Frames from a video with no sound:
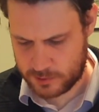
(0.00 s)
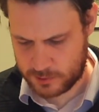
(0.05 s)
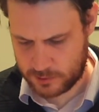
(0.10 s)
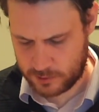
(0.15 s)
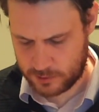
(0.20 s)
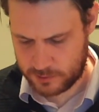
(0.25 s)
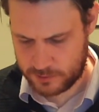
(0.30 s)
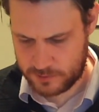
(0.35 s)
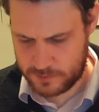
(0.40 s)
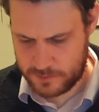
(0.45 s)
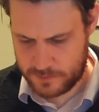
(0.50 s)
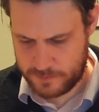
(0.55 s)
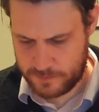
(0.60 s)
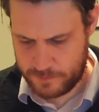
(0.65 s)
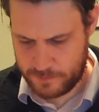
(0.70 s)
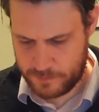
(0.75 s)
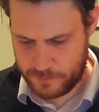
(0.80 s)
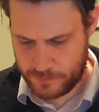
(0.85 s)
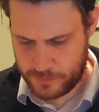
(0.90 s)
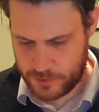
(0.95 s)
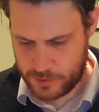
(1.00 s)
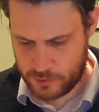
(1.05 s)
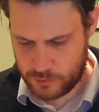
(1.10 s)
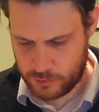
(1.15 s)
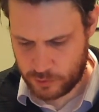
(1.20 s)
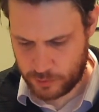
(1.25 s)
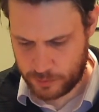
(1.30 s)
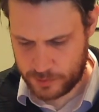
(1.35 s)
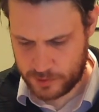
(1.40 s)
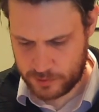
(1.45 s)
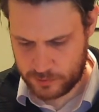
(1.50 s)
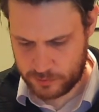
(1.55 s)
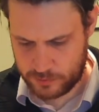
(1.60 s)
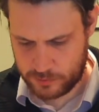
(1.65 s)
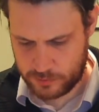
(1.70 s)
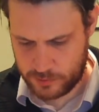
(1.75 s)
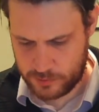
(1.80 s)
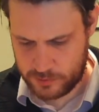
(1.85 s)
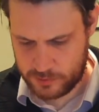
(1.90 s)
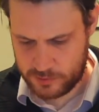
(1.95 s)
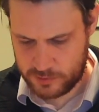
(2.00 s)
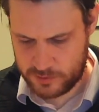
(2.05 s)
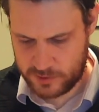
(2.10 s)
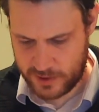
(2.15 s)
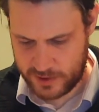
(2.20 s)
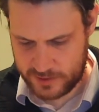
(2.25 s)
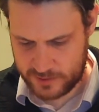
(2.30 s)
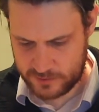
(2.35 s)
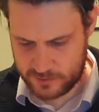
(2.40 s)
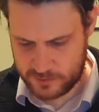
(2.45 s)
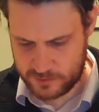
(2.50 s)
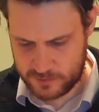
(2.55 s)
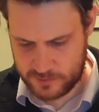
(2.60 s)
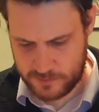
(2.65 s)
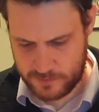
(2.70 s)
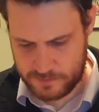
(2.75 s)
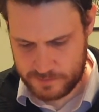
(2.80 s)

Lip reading: lot. Tropical fruit, dates.